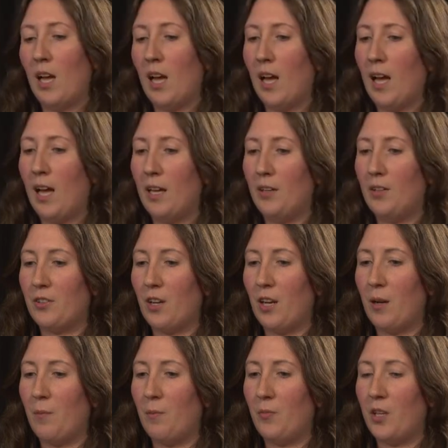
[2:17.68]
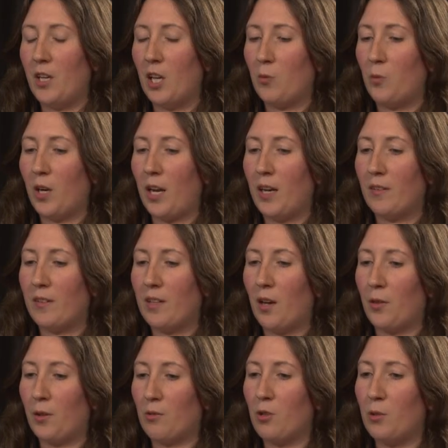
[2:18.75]
And, we're going to see
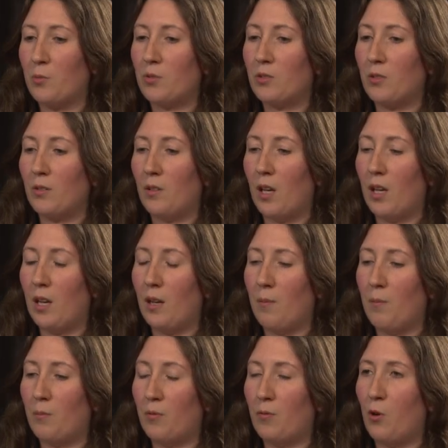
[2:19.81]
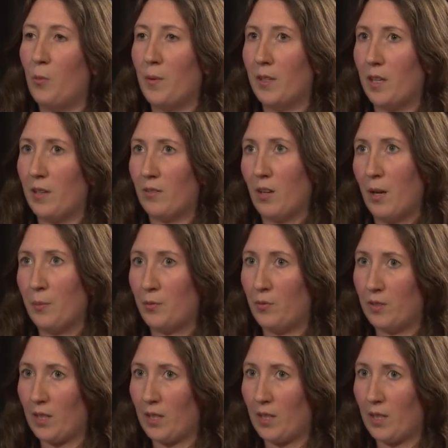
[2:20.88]
other groups performing these types of